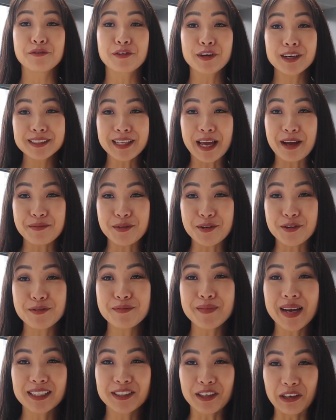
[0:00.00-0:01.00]
For example,
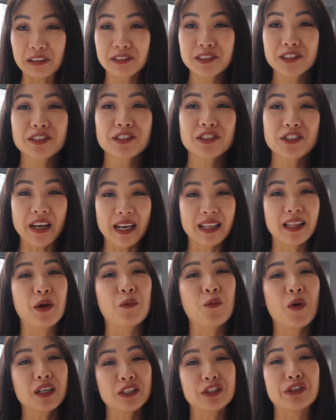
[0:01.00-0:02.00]
McDonald's
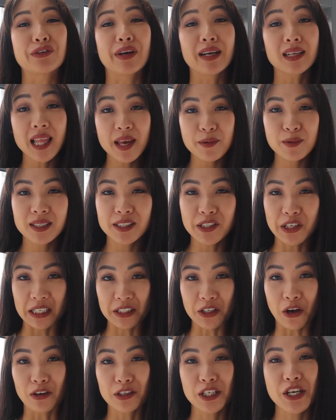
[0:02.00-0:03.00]
Australia worked directly with
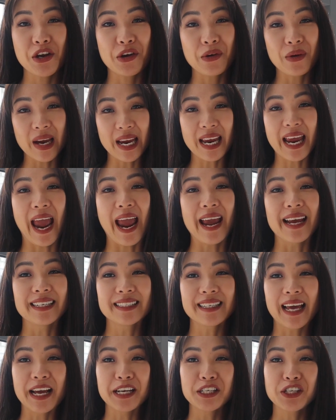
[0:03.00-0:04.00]
TikTok to
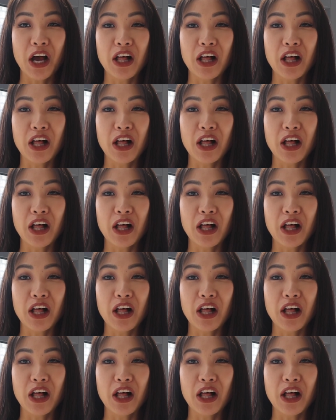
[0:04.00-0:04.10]
create a